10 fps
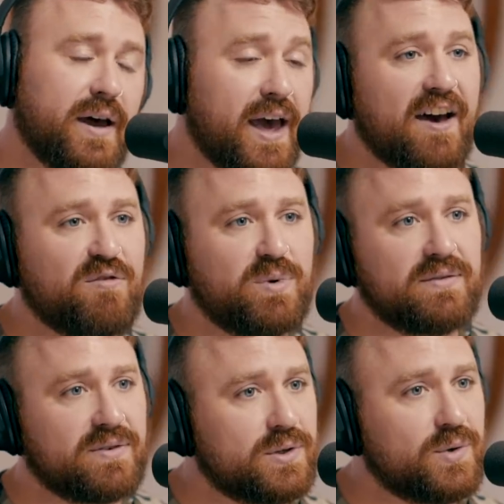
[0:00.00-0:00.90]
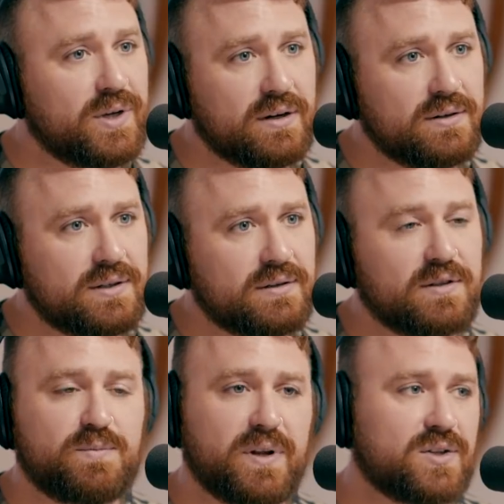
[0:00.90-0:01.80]
I have been for two years.
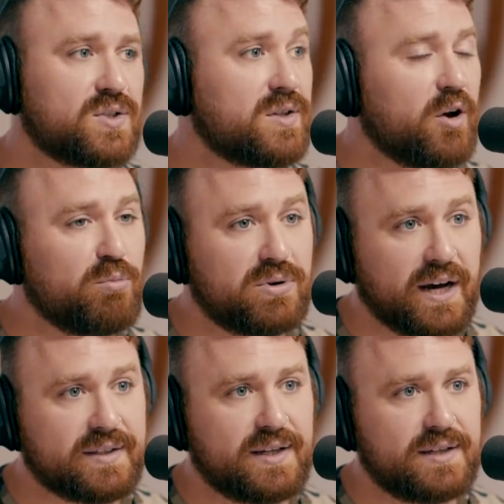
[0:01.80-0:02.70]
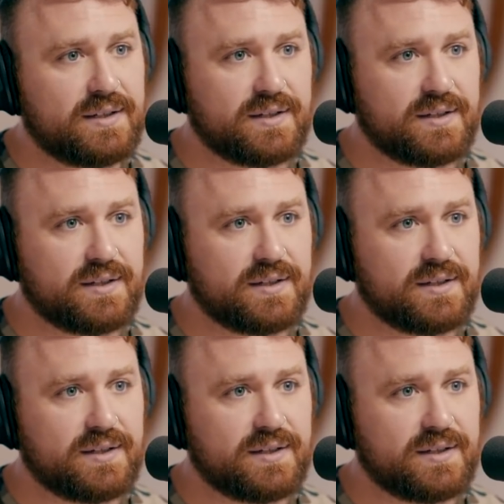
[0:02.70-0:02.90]
It's been a slow process.